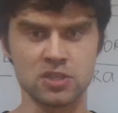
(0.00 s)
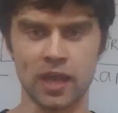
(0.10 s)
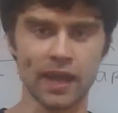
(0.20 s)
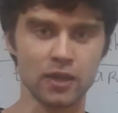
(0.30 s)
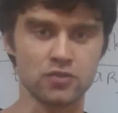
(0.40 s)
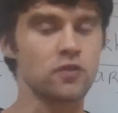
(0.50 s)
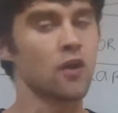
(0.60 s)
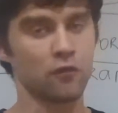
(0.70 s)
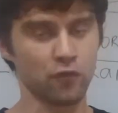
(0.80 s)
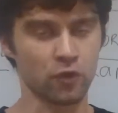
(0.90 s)
changed
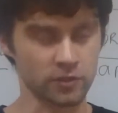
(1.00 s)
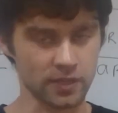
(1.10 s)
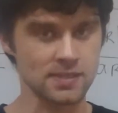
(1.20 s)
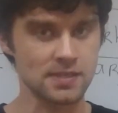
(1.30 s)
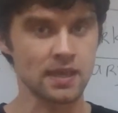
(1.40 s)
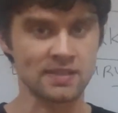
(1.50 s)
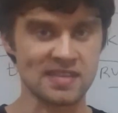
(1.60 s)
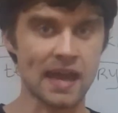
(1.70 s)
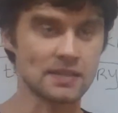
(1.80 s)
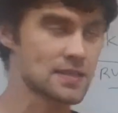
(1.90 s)
for this
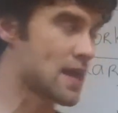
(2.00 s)
exact